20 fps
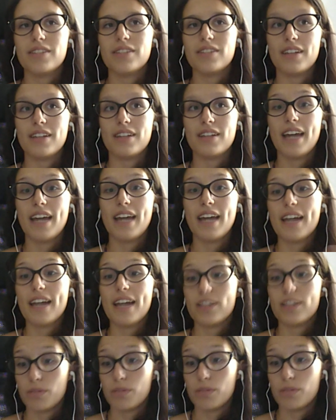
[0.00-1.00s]
that they had
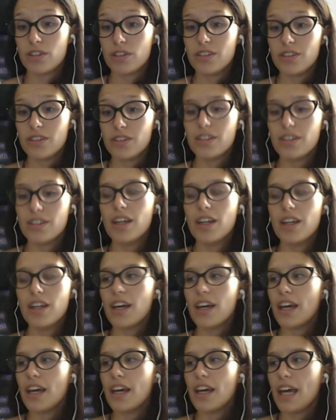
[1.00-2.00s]
assumptions.
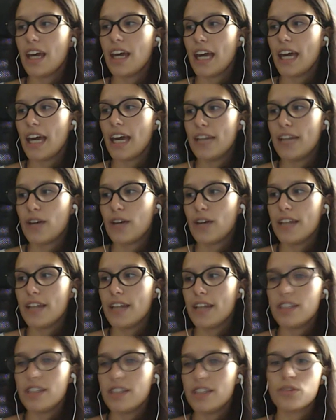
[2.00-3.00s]
And the
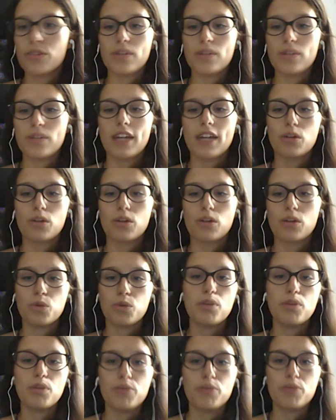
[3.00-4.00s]
idea is to take a
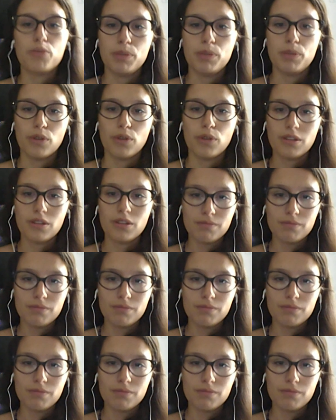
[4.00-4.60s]
group of people